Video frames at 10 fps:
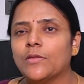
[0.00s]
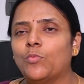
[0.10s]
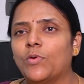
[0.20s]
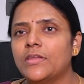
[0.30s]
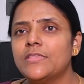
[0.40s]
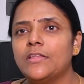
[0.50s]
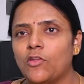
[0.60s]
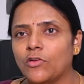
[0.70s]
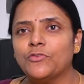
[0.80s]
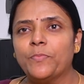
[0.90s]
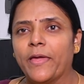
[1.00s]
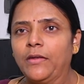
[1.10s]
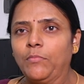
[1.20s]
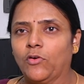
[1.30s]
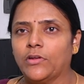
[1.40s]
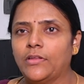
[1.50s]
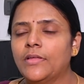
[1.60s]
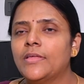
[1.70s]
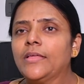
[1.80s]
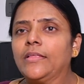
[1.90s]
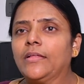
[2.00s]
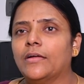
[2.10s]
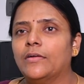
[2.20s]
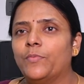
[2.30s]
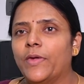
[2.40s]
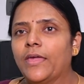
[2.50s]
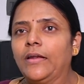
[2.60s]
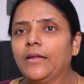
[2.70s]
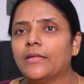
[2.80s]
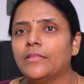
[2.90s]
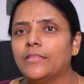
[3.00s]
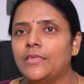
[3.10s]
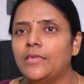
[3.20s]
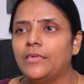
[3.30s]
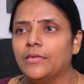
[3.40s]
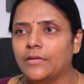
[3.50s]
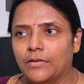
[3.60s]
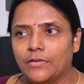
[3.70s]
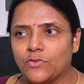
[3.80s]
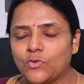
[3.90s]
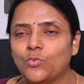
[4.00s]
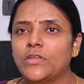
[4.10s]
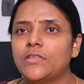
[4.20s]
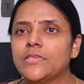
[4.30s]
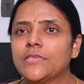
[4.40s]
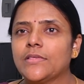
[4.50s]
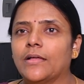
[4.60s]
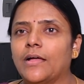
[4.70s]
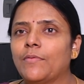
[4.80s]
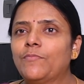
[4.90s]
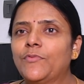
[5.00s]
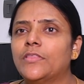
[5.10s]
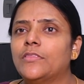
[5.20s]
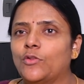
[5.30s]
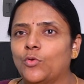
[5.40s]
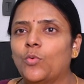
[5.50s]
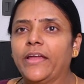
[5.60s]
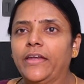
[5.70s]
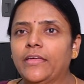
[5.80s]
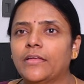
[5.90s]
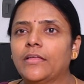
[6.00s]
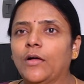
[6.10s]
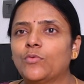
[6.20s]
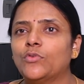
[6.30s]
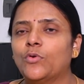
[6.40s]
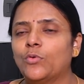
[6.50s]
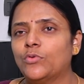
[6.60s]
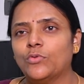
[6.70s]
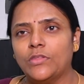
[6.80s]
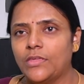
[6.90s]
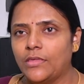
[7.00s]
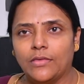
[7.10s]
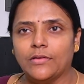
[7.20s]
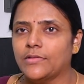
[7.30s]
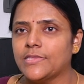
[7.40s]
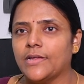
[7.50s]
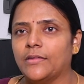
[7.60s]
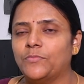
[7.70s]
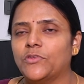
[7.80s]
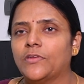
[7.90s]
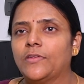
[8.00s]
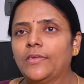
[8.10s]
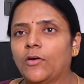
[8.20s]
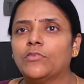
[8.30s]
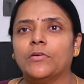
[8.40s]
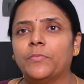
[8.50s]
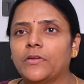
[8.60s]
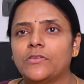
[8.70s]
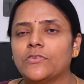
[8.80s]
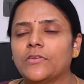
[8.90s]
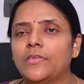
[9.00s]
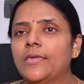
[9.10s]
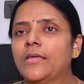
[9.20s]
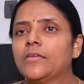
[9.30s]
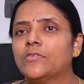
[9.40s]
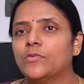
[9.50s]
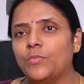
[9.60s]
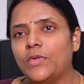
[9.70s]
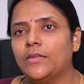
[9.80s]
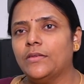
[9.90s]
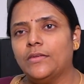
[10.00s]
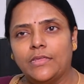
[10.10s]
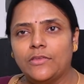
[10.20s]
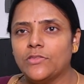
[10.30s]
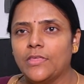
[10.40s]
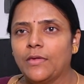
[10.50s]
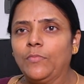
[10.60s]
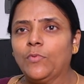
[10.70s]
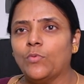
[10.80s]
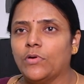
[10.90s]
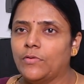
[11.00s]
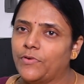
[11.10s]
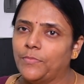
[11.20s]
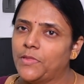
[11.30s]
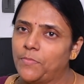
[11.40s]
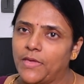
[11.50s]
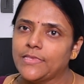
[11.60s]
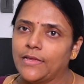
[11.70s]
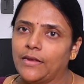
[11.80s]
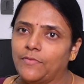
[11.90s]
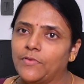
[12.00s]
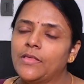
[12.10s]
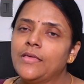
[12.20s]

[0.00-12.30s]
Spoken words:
One is the launchpad model, where the students come with no idea how to go to the startup journey, entrepreneurial journey. So we teach them from the basic level.